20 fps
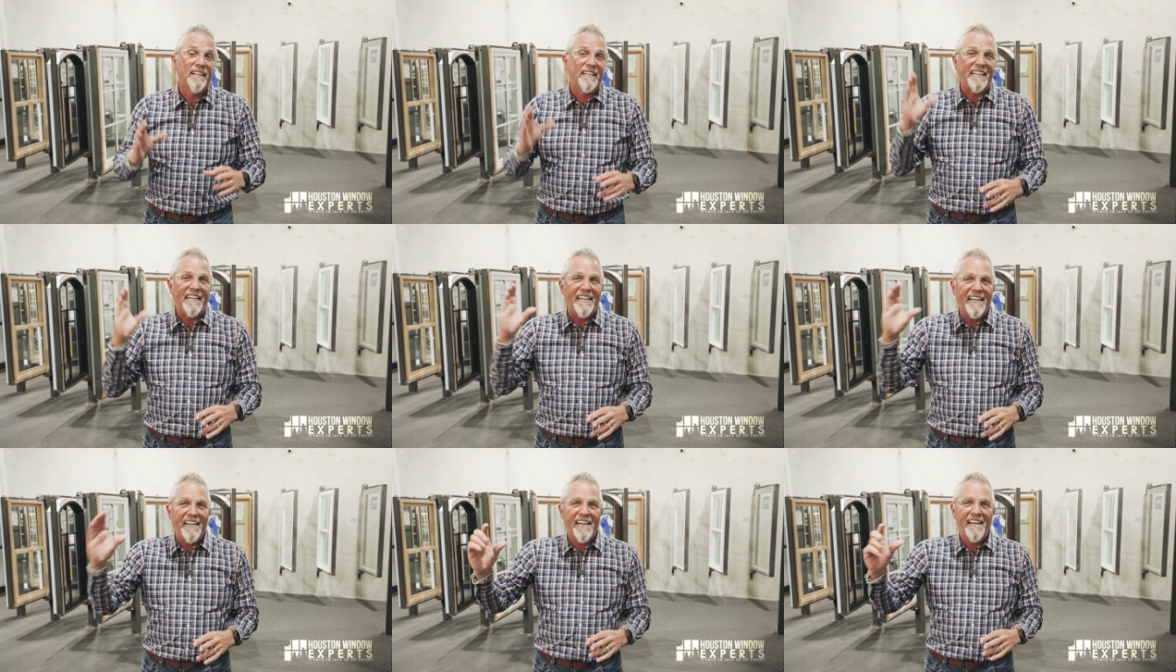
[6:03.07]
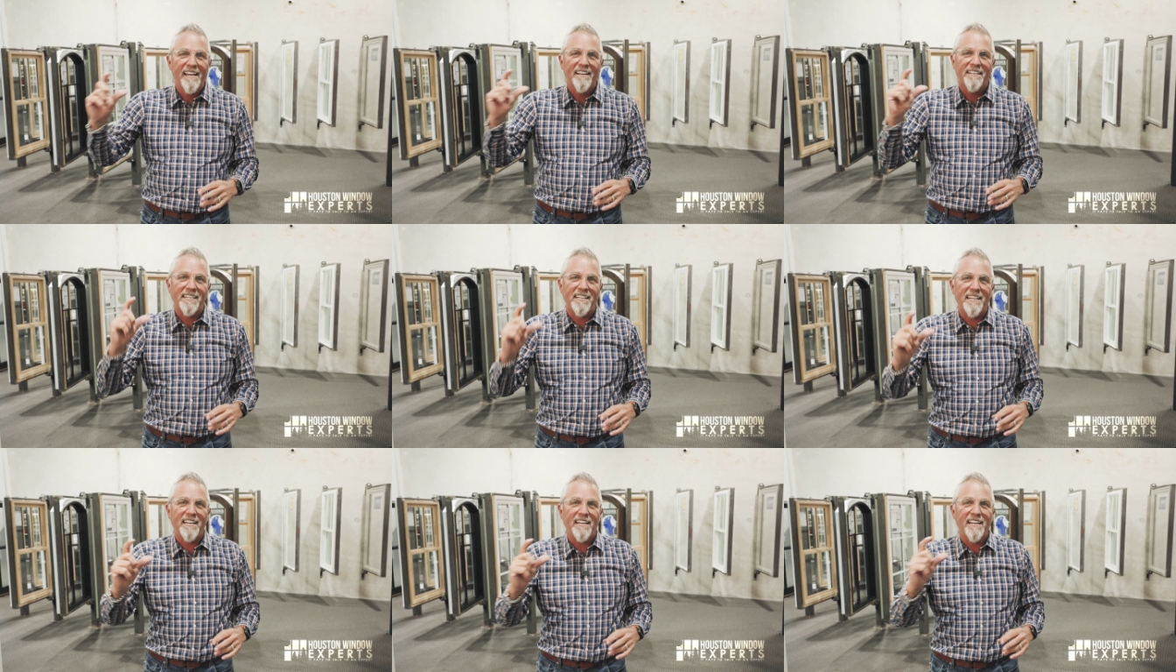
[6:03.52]
E
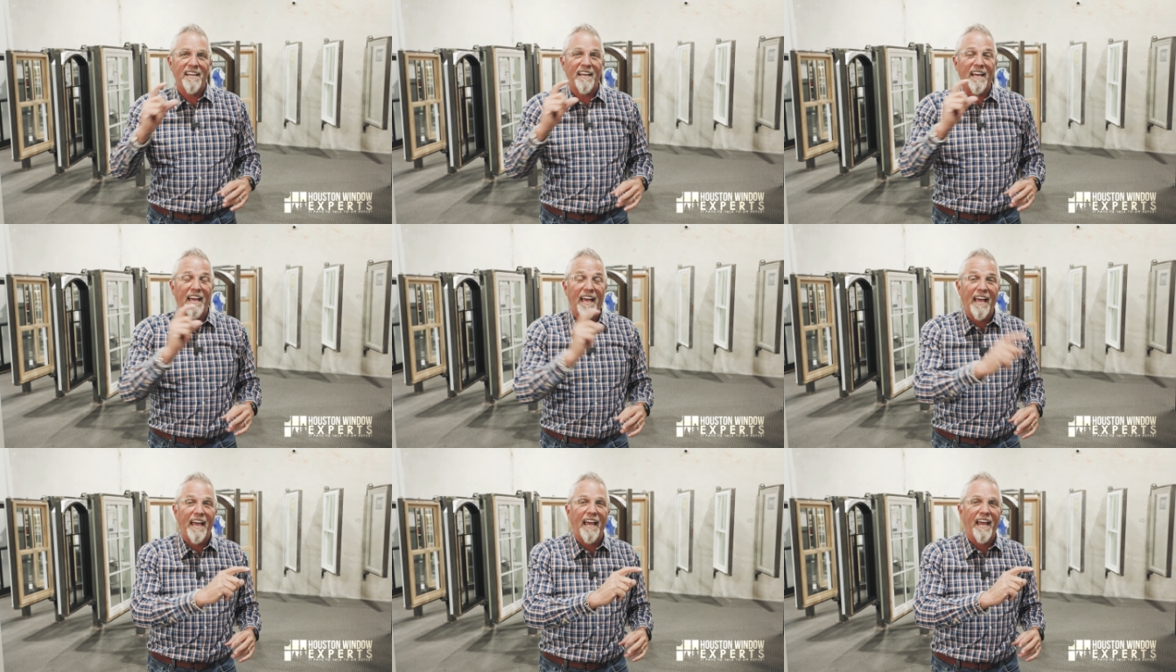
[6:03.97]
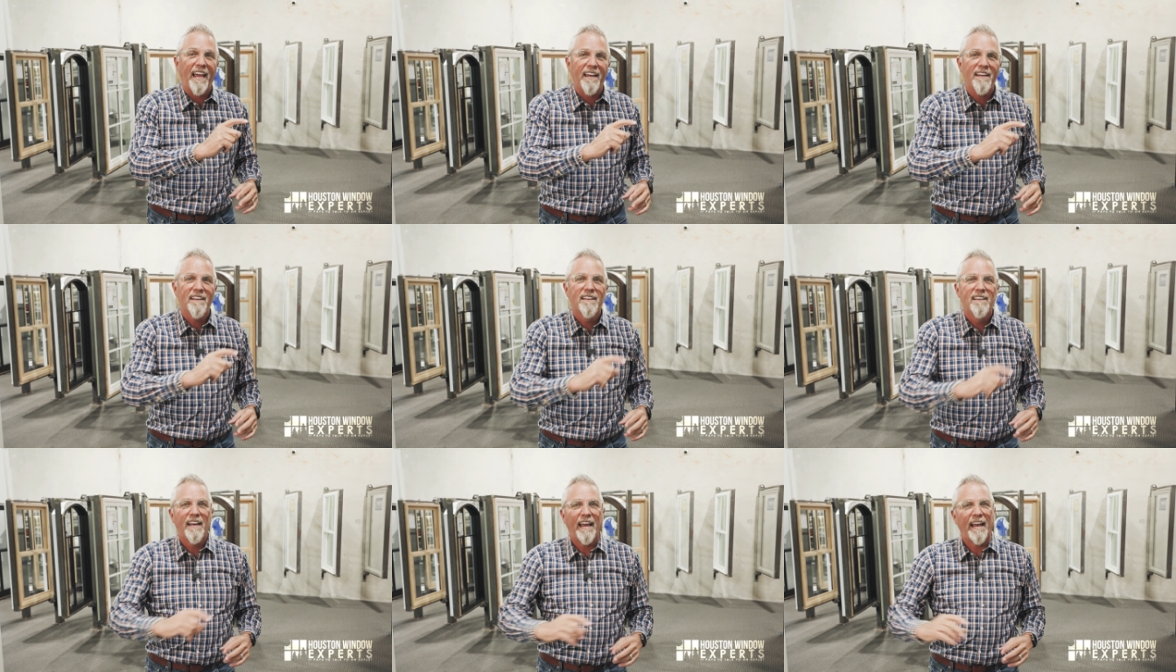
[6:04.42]
T
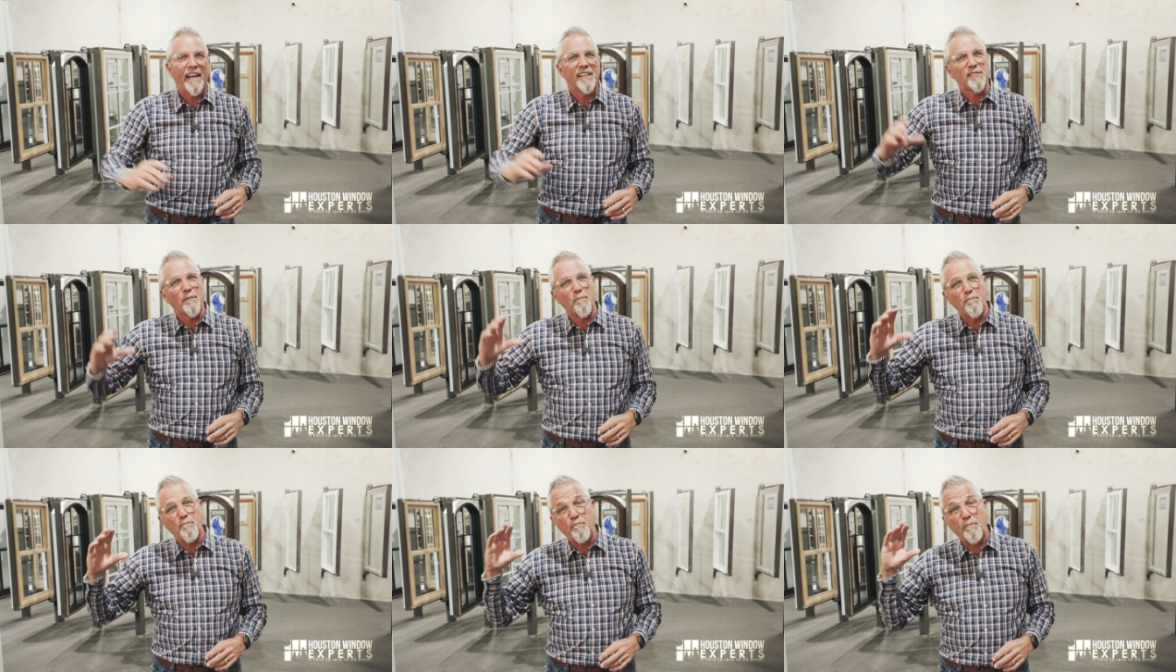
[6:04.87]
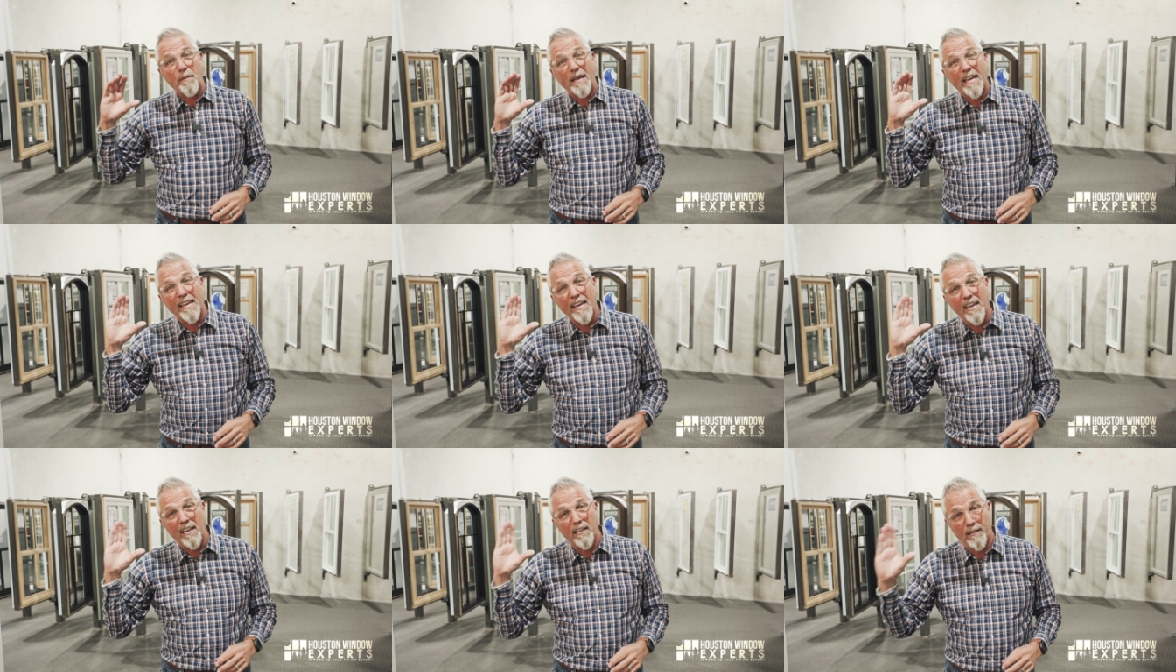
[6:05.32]
A has a
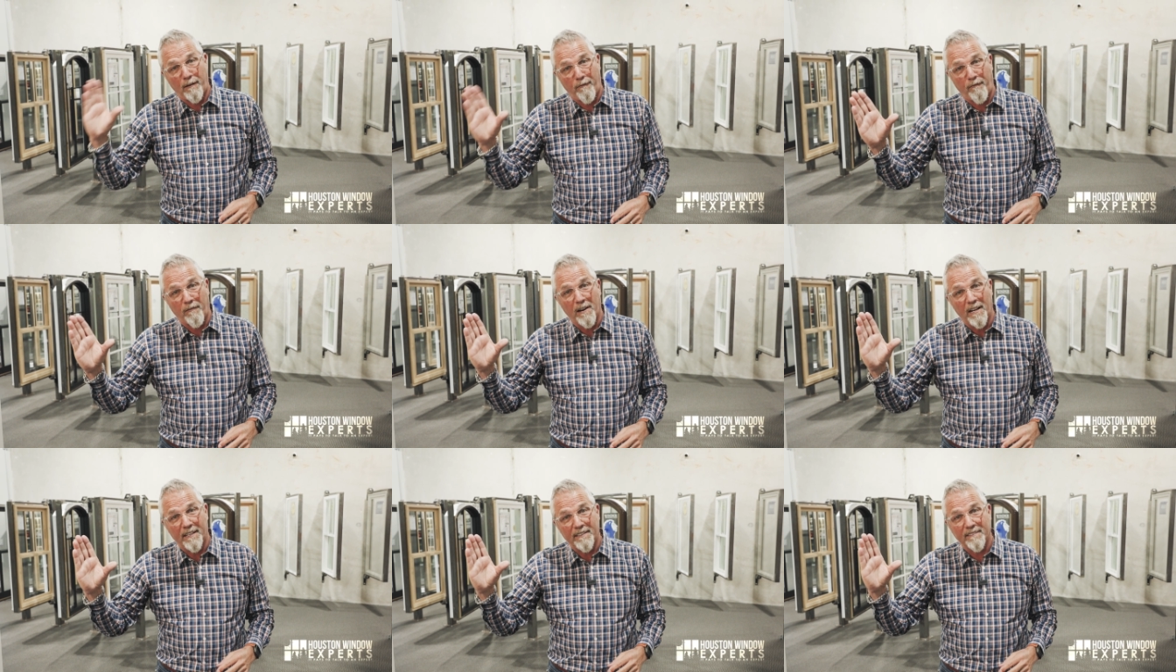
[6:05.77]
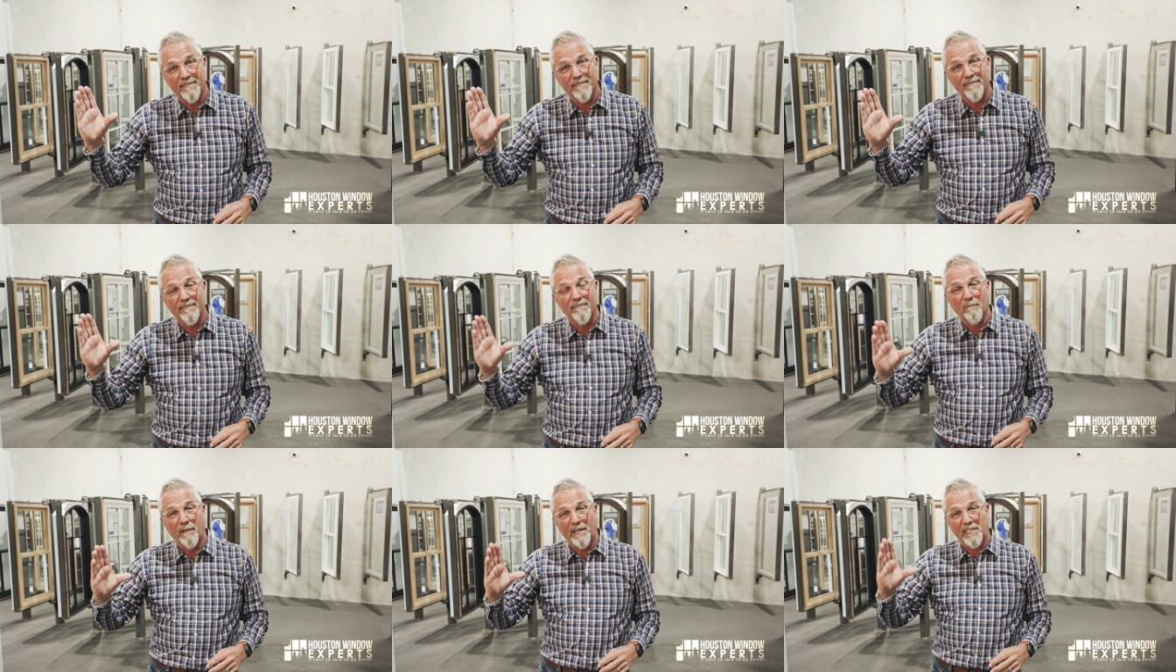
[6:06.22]
big E in the front.
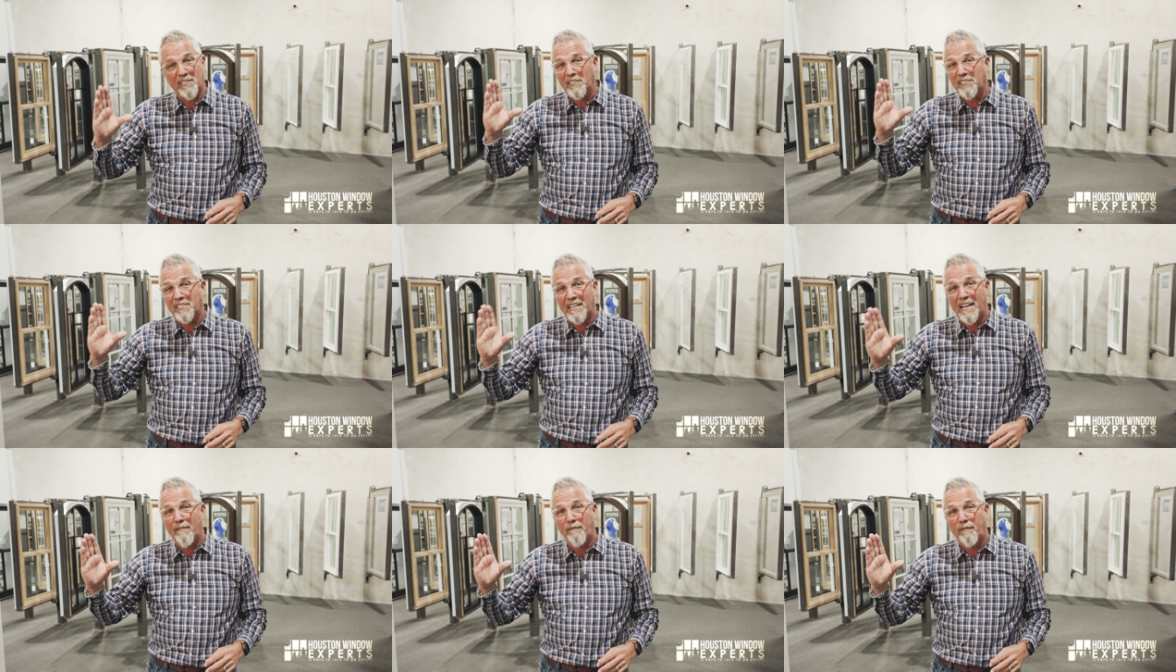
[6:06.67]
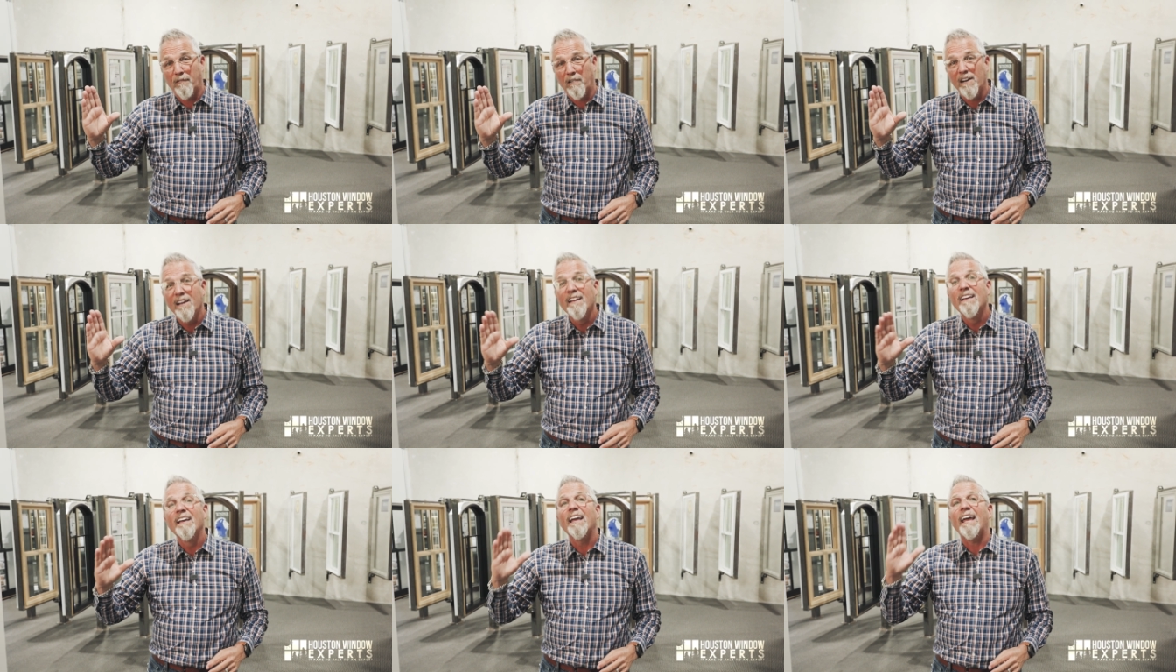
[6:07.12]
What does that stand for?